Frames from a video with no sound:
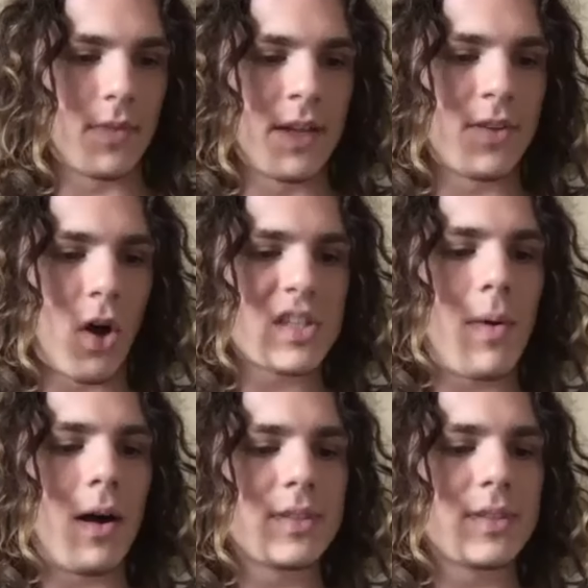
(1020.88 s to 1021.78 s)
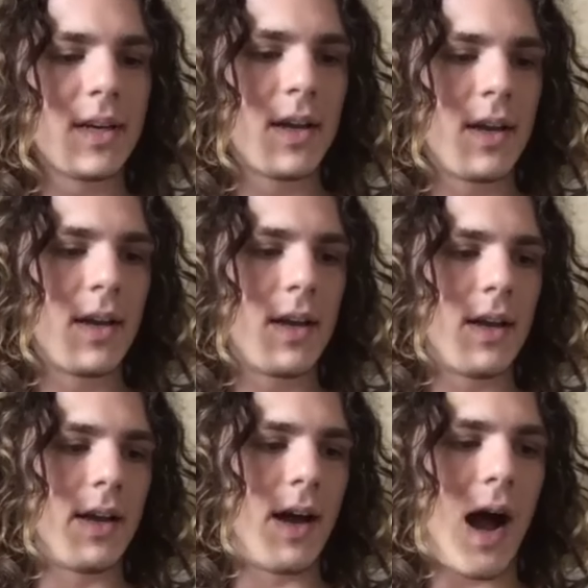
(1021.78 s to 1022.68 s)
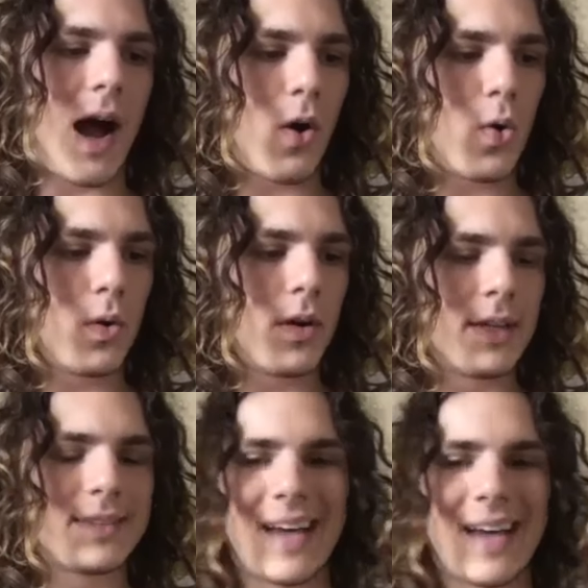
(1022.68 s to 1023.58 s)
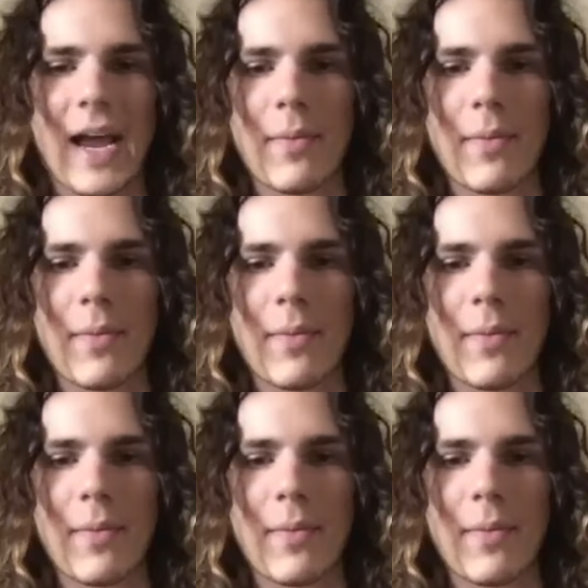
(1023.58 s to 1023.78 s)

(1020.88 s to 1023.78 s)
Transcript: talks about uh, how uh, time